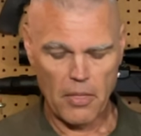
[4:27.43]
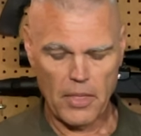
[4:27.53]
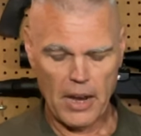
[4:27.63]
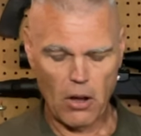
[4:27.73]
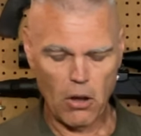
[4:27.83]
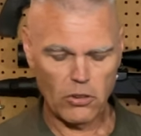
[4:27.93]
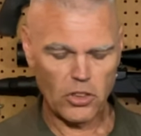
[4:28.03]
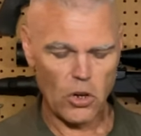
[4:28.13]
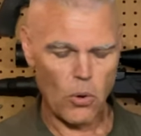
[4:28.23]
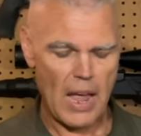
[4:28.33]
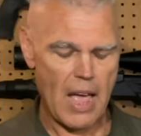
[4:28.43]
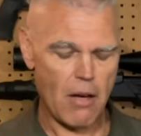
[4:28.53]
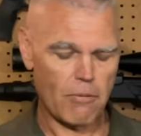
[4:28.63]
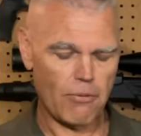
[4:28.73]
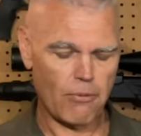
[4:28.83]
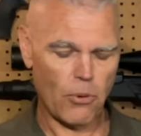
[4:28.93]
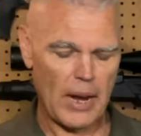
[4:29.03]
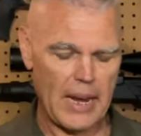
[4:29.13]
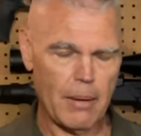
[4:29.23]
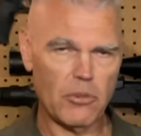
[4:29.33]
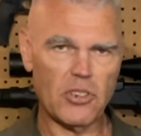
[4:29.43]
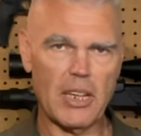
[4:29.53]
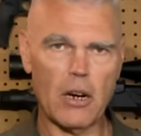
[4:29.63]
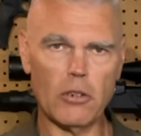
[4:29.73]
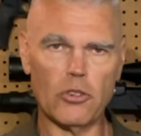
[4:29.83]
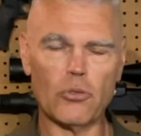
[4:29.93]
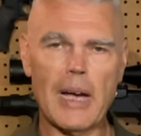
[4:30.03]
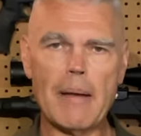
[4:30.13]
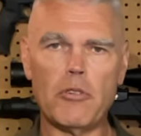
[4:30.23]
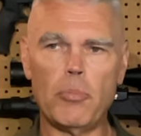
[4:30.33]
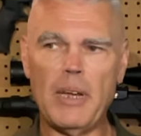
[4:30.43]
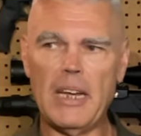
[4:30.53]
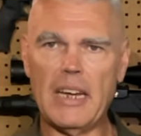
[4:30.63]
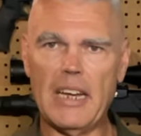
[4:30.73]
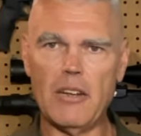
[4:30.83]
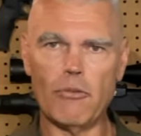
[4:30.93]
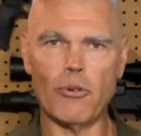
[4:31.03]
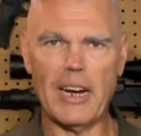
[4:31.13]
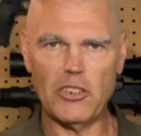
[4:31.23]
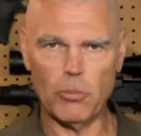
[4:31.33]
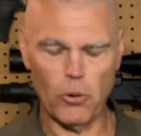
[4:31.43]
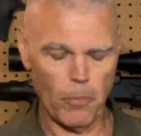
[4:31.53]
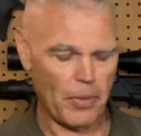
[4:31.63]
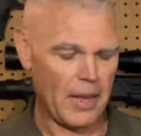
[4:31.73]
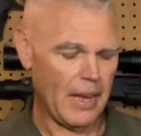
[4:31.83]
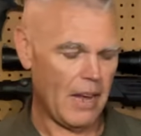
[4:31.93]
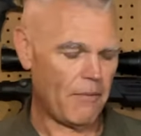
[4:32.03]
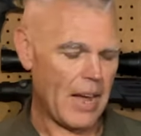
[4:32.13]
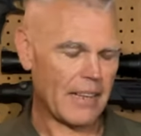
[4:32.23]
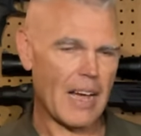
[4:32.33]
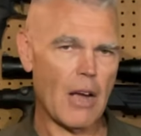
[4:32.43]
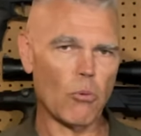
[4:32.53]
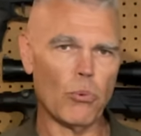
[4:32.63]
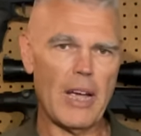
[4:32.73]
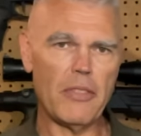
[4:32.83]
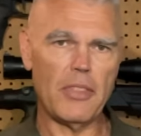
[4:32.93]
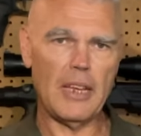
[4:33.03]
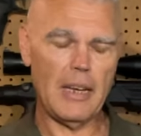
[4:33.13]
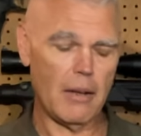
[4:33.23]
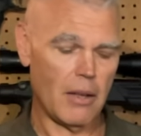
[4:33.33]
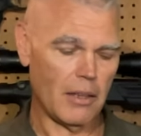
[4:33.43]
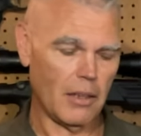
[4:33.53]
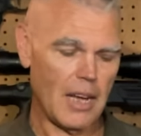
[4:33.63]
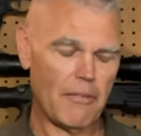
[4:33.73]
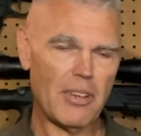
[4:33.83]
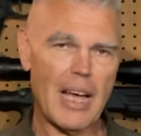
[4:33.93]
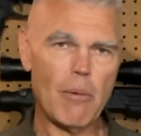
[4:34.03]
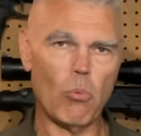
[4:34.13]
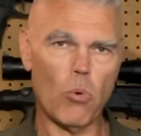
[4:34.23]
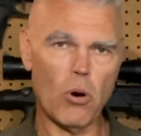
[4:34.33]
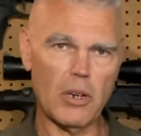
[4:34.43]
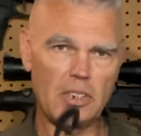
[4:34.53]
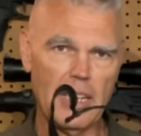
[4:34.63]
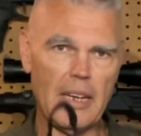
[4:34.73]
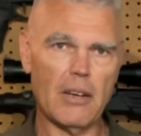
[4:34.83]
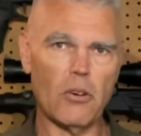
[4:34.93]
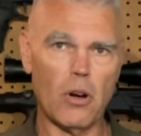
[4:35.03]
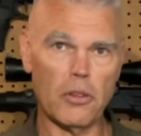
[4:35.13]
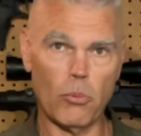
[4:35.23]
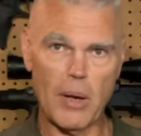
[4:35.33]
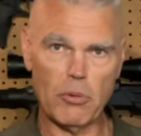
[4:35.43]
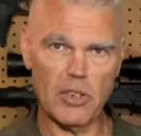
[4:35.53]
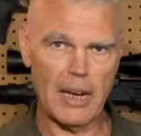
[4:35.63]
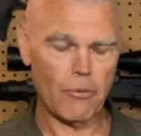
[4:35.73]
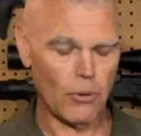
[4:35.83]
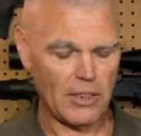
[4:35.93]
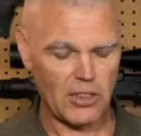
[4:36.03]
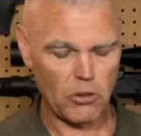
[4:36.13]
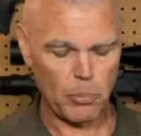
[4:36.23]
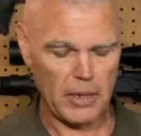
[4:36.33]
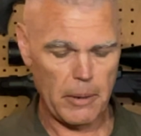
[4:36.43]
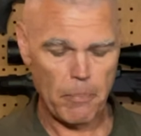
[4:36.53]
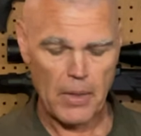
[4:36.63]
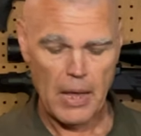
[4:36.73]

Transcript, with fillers: They also have frames that are described as being infrangible. In fact, I read the lifetime warranty on the website for SSP